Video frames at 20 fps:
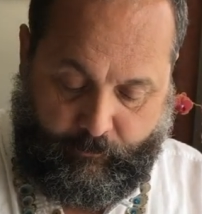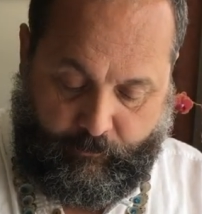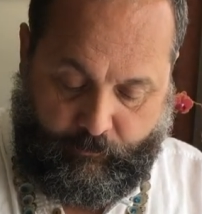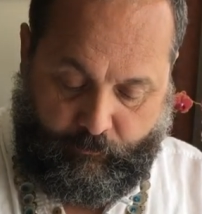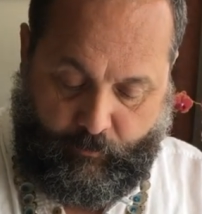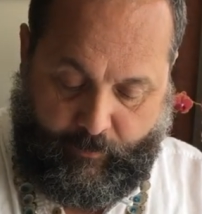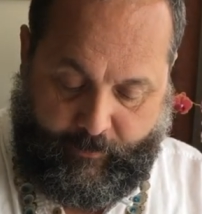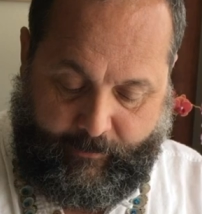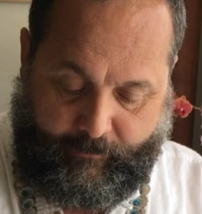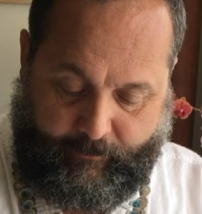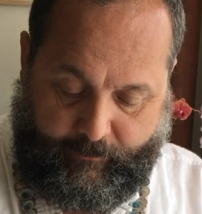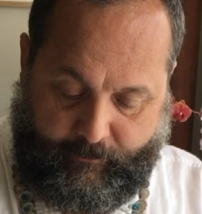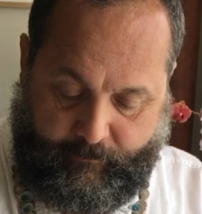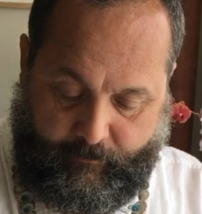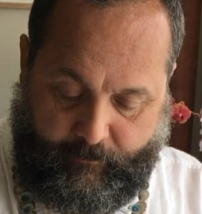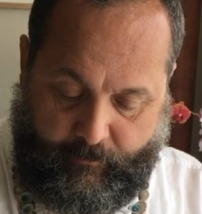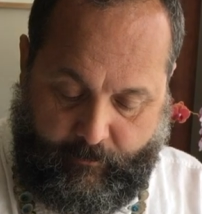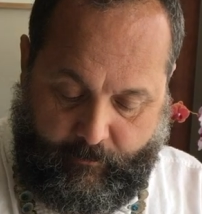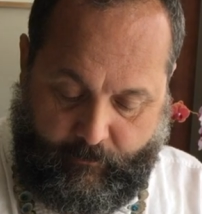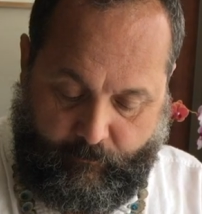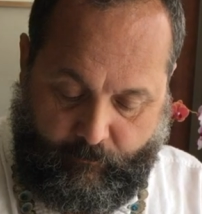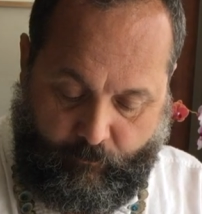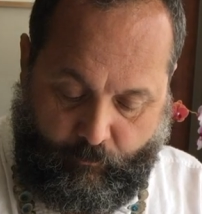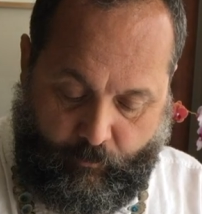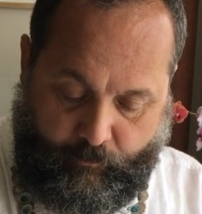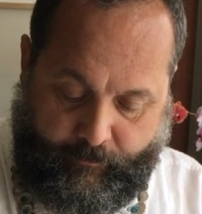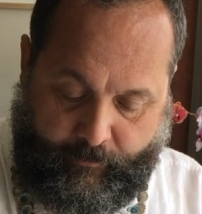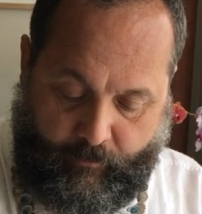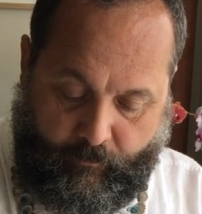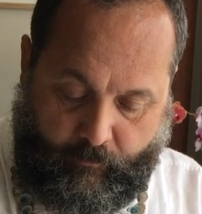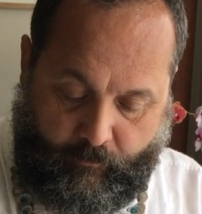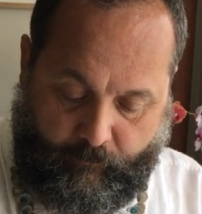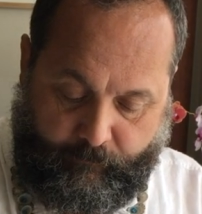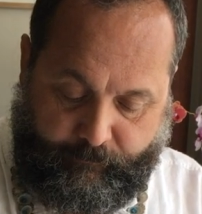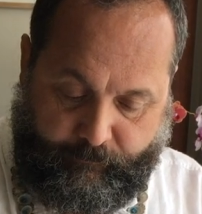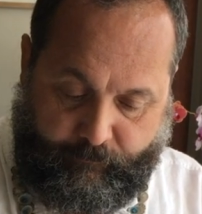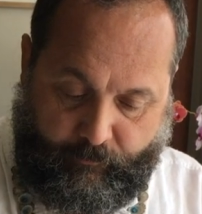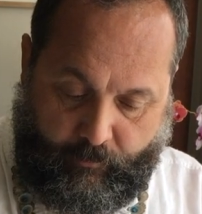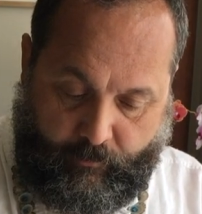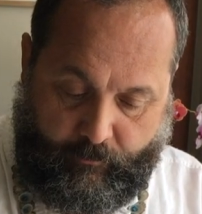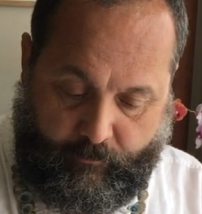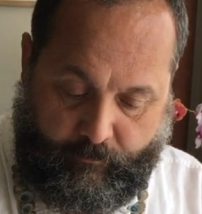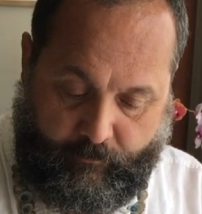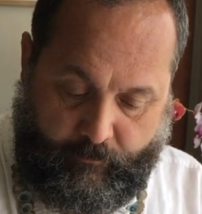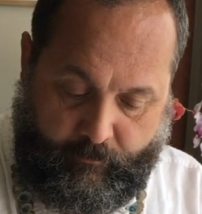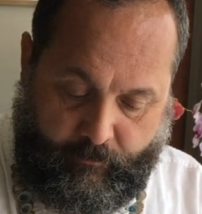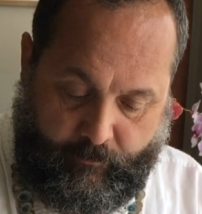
or right where they all start,